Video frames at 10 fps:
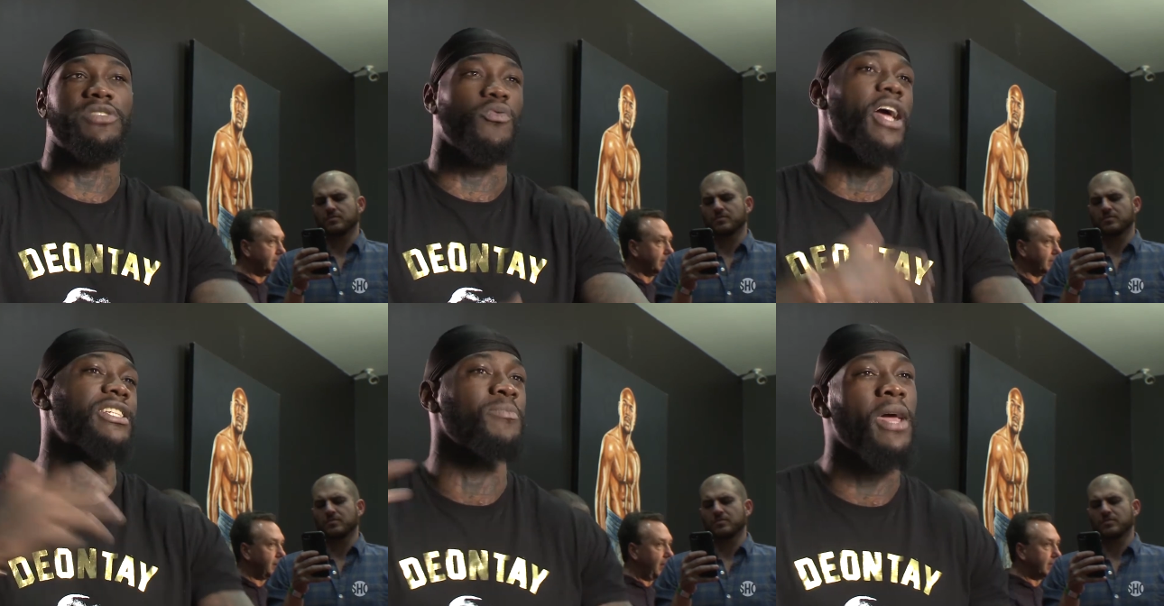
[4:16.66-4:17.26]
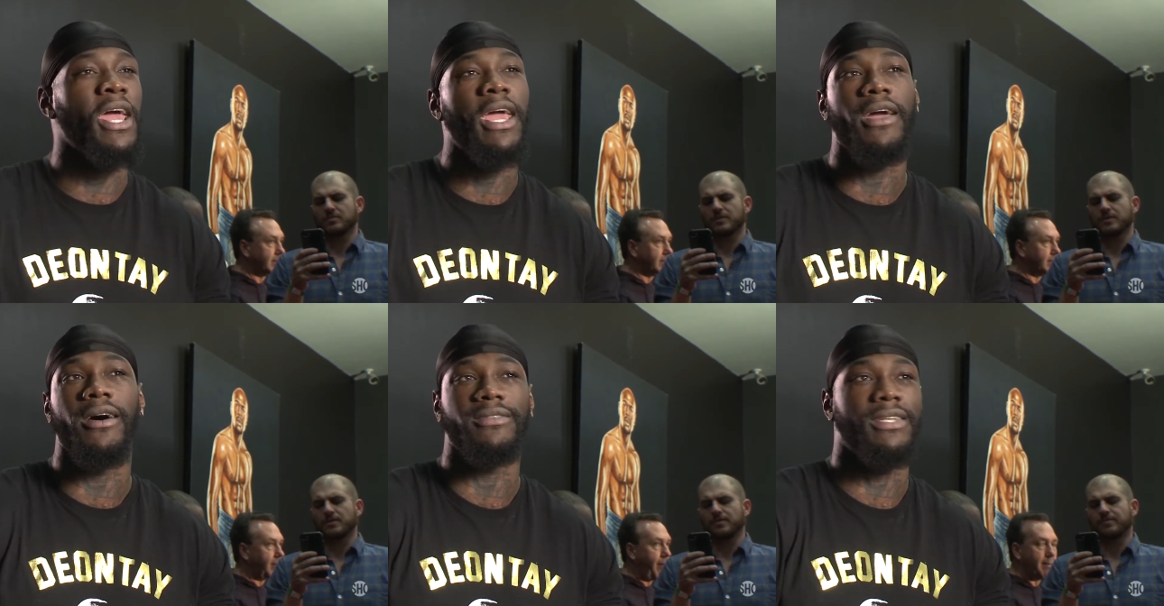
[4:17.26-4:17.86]

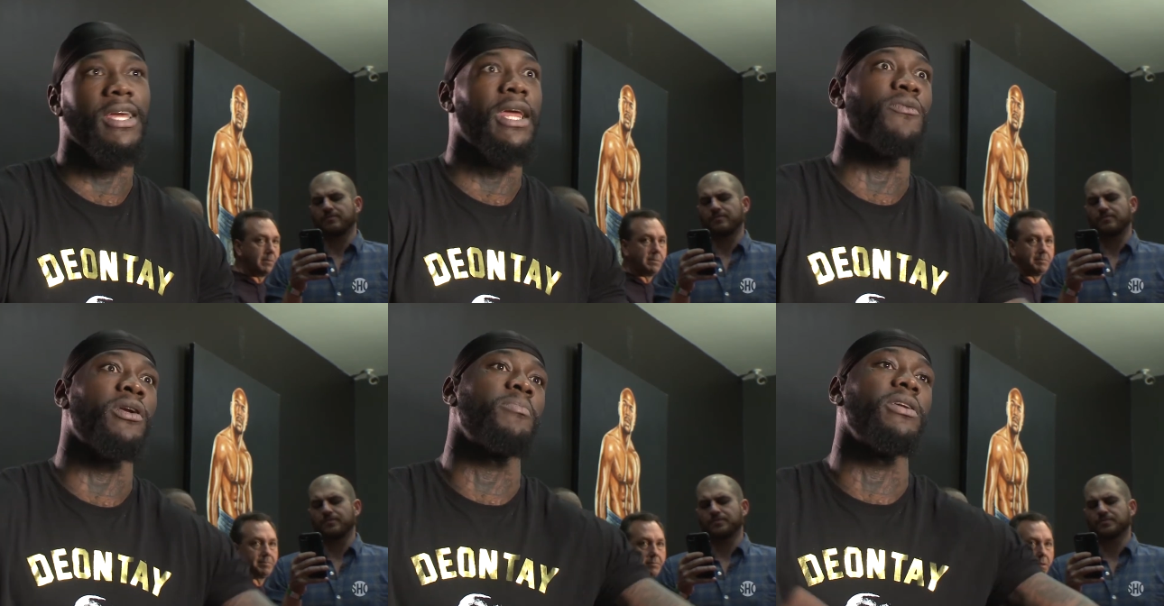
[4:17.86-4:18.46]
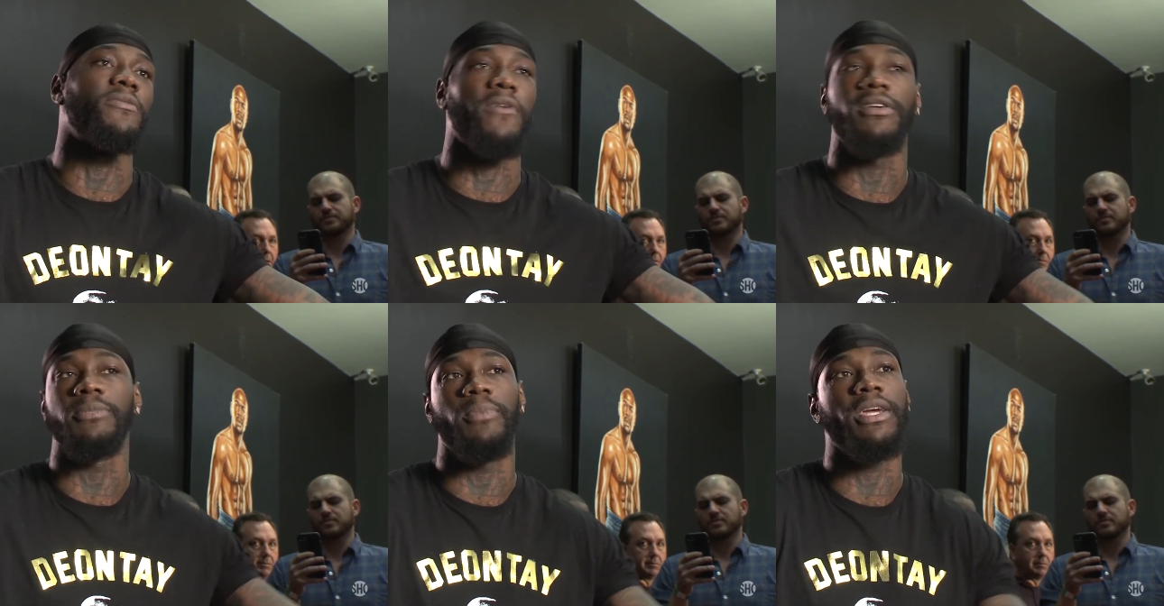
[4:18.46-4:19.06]
Speaker 1: resume or saying they want to be the
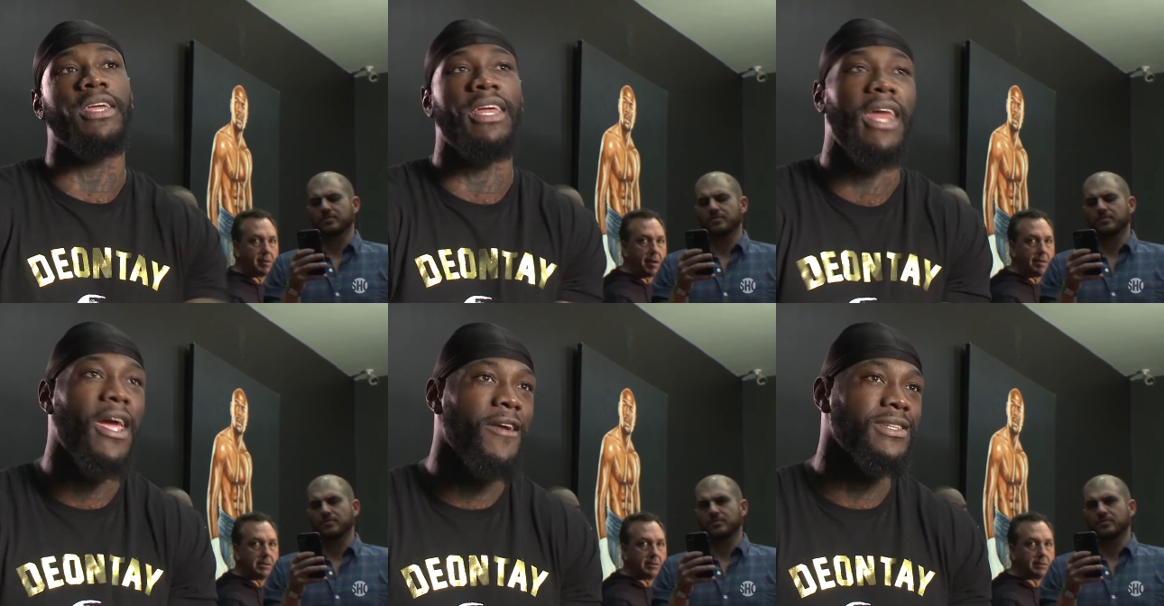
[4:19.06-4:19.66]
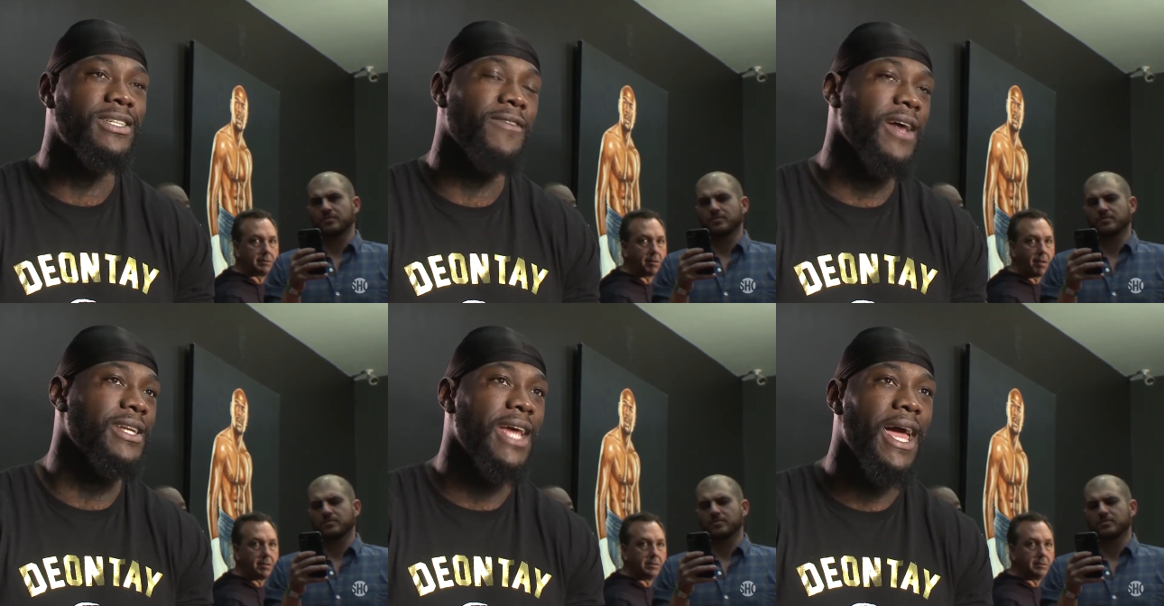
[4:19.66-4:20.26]
first billionaire and stuff
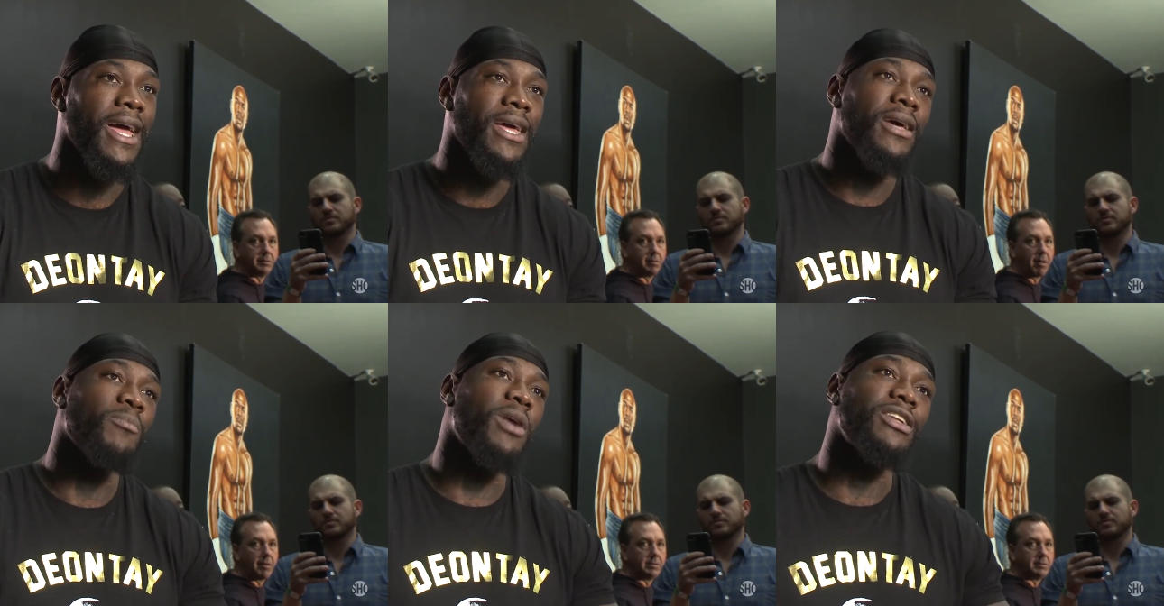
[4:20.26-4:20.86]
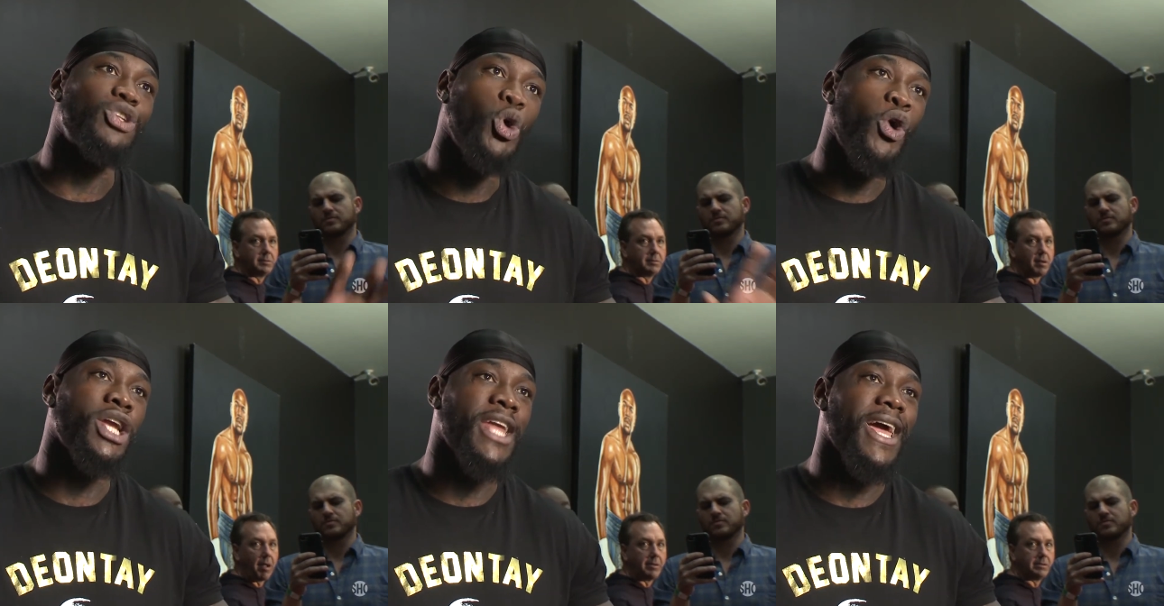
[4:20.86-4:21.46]
like that. But
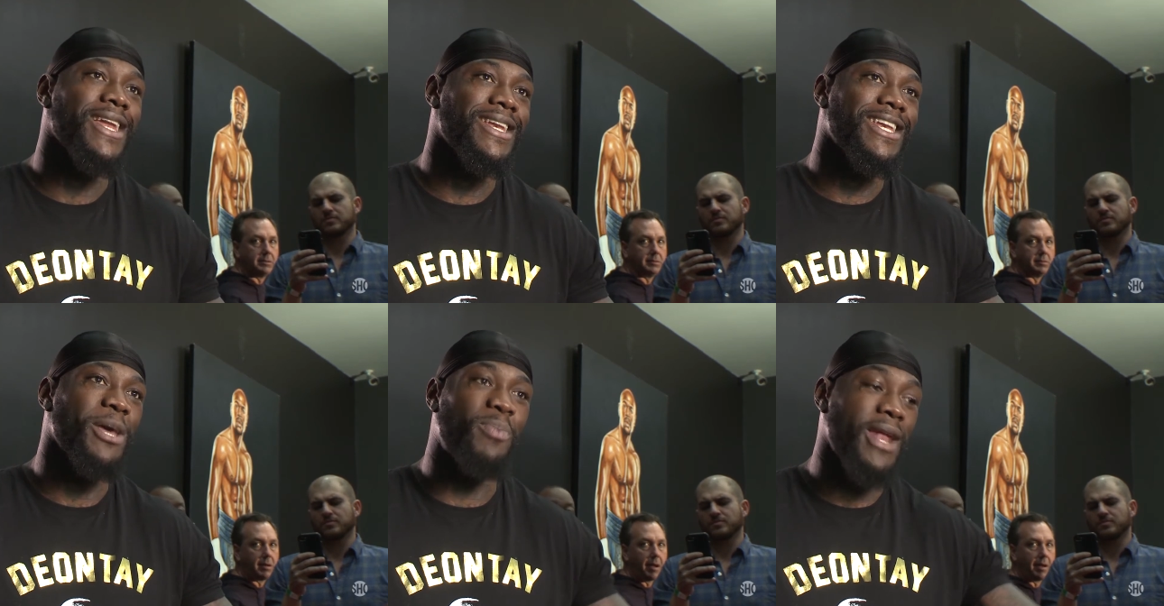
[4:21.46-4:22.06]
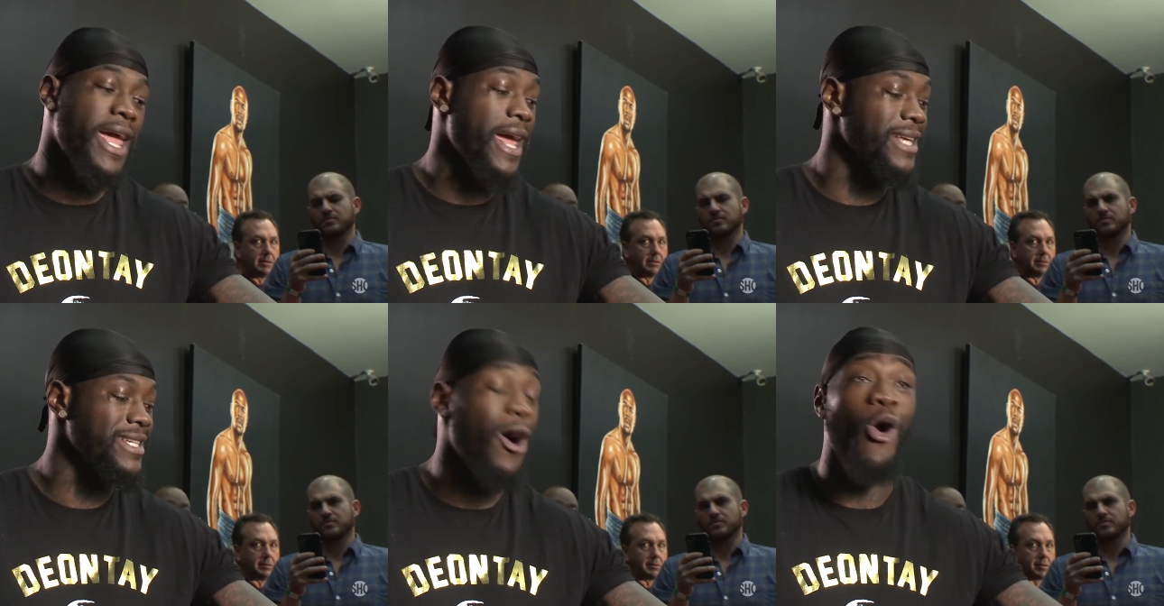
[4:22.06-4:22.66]
doing that, the
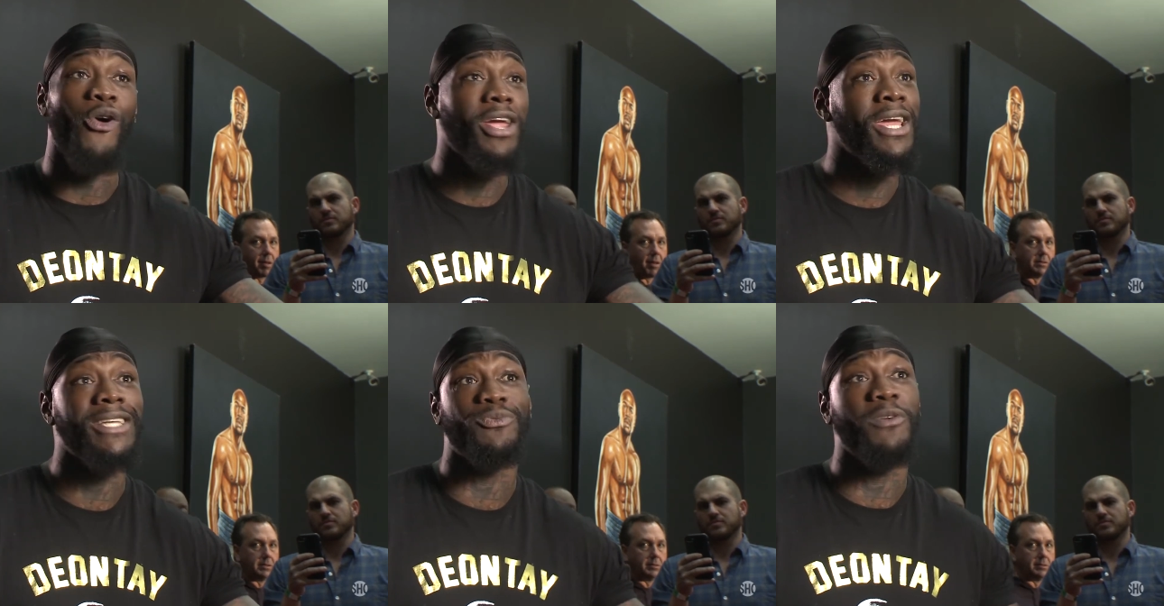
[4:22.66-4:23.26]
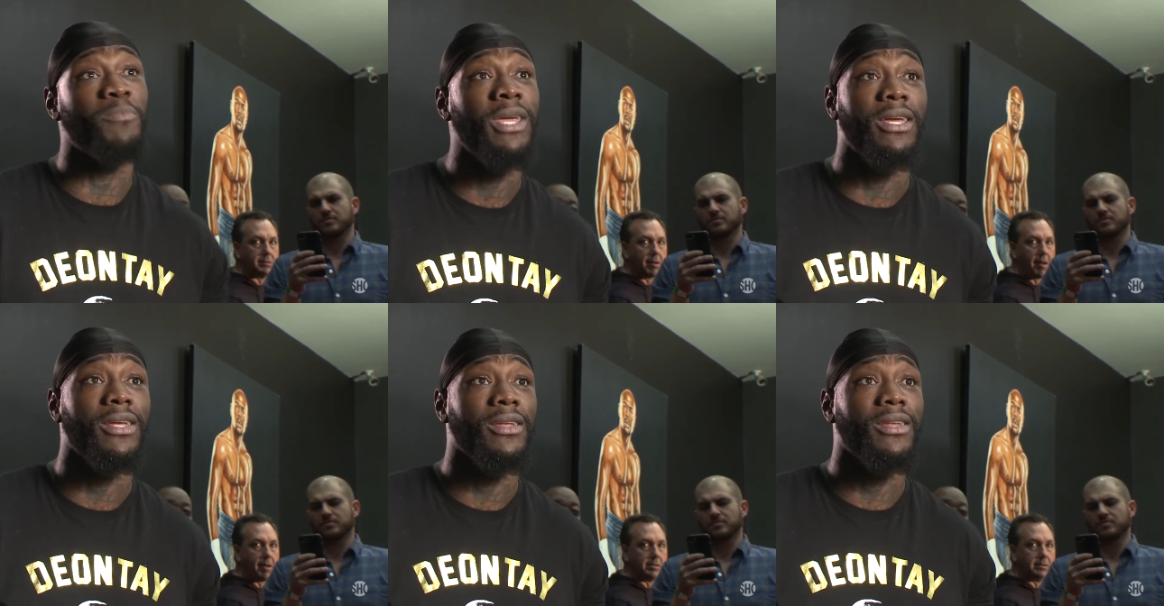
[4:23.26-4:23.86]
plans all ends with me.